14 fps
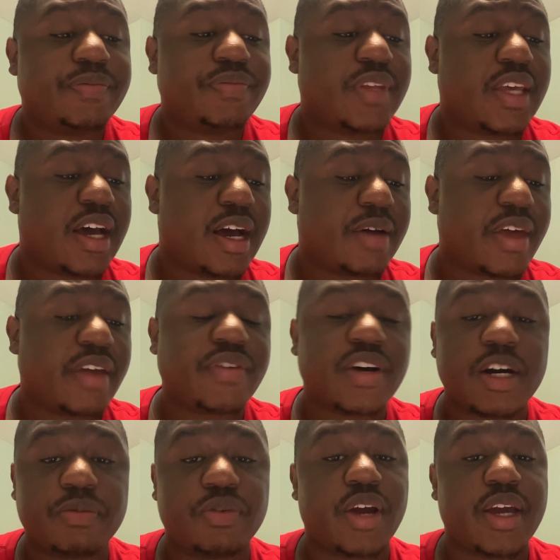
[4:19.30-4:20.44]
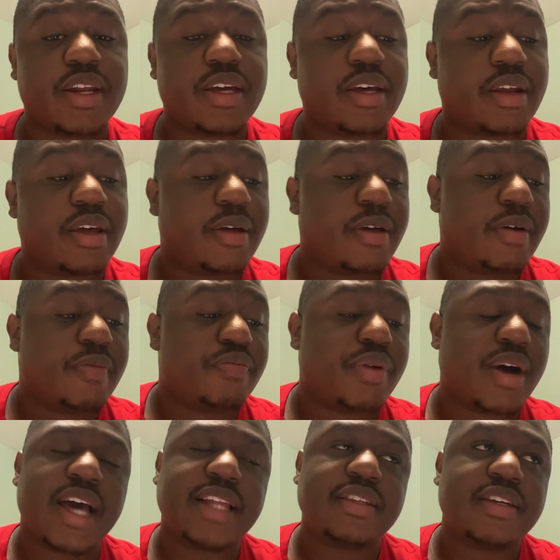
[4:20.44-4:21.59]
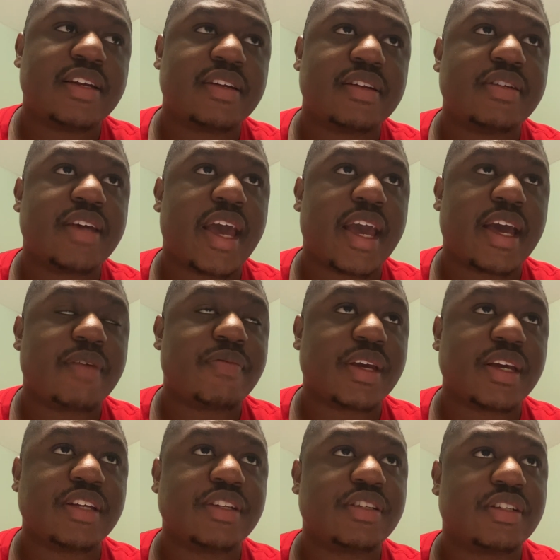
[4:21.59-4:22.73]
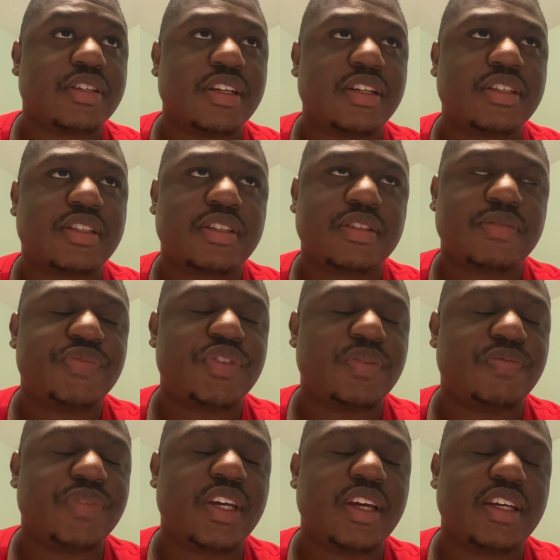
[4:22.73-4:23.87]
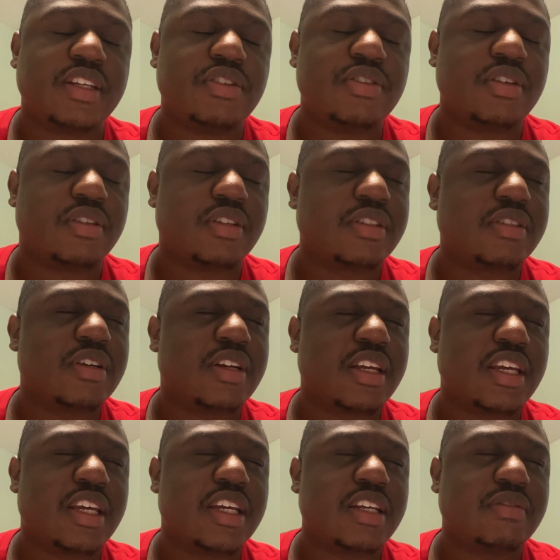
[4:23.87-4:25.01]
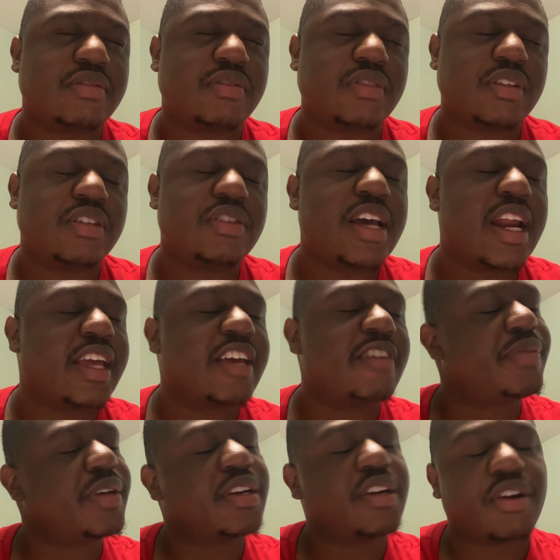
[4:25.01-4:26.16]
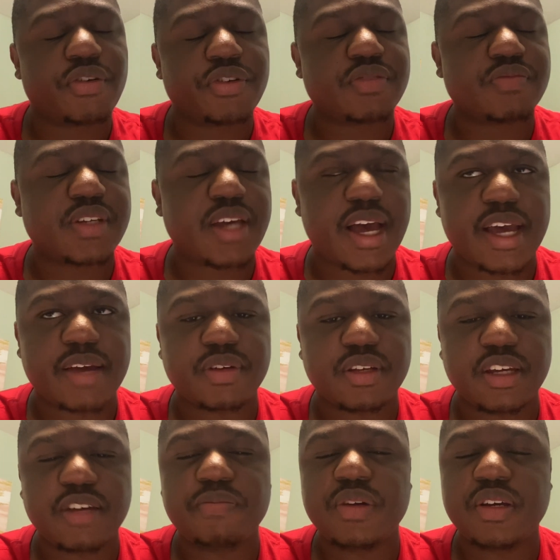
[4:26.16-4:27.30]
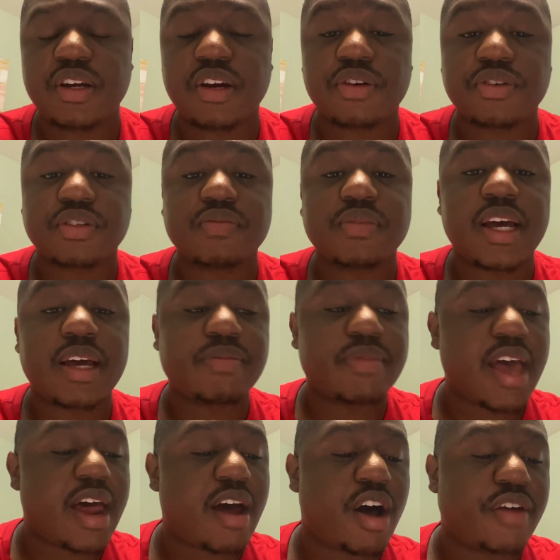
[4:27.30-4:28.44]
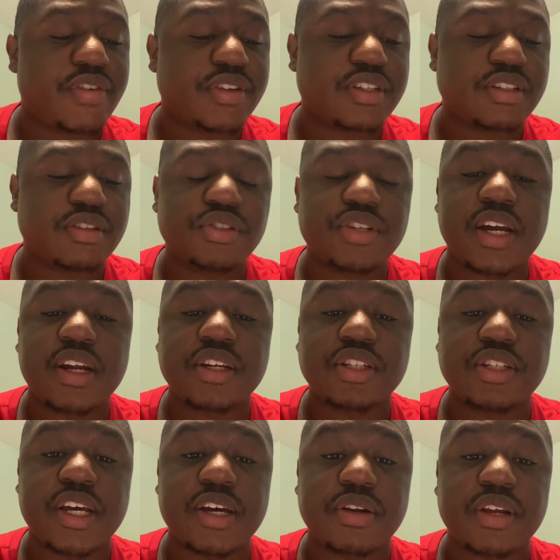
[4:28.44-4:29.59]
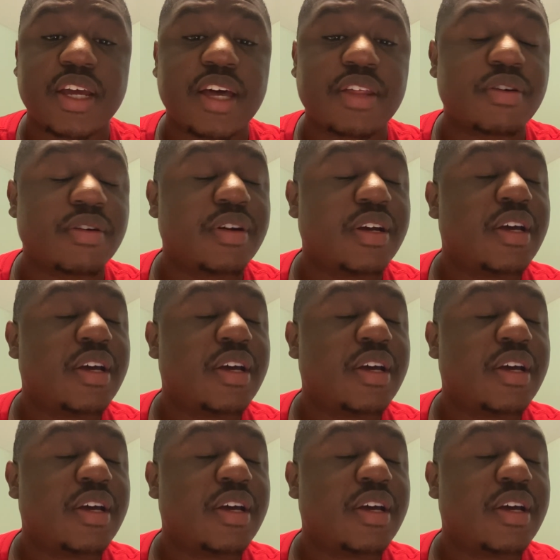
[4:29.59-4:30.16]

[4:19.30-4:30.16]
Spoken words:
They've upgraded, but at the end of the day, I mean, it's gonna get. You got to give Pete Carroll some time. Give Pete Carroll some time. That offense is still trying to gel together.